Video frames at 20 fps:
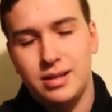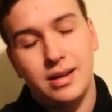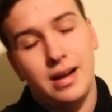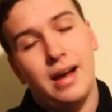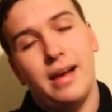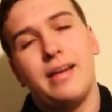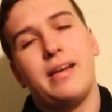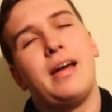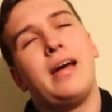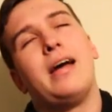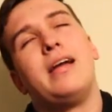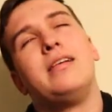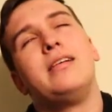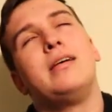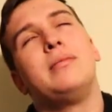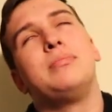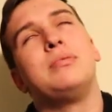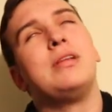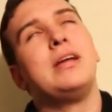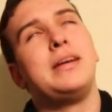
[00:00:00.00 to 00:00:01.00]
I end
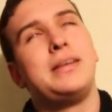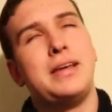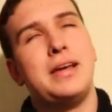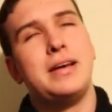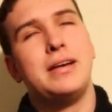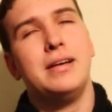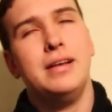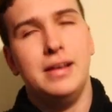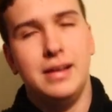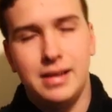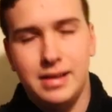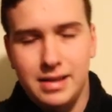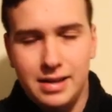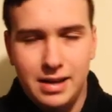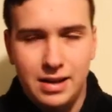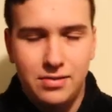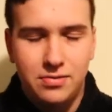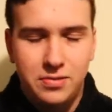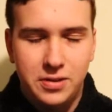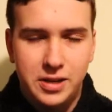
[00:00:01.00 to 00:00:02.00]
up liking
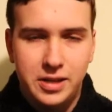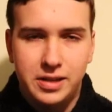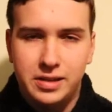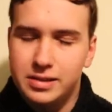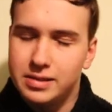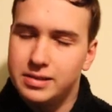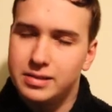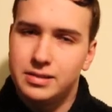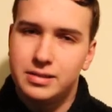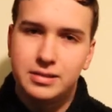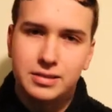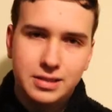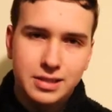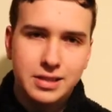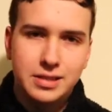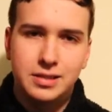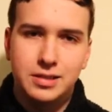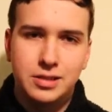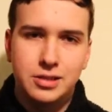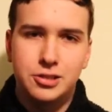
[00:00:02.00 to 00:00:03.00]
every
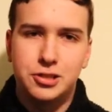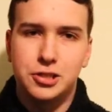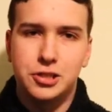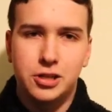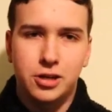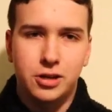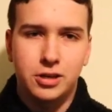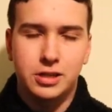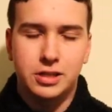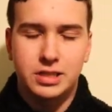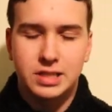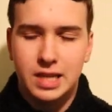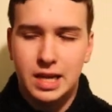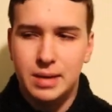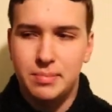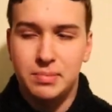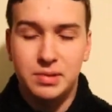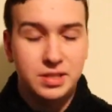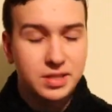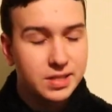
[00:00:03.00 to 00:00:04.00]
TCG
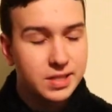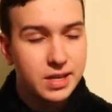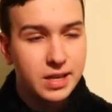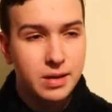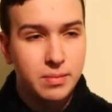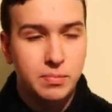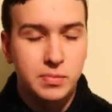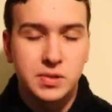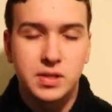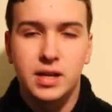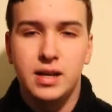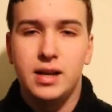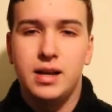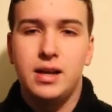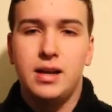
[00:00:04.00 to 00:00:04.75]
archetype, it seems.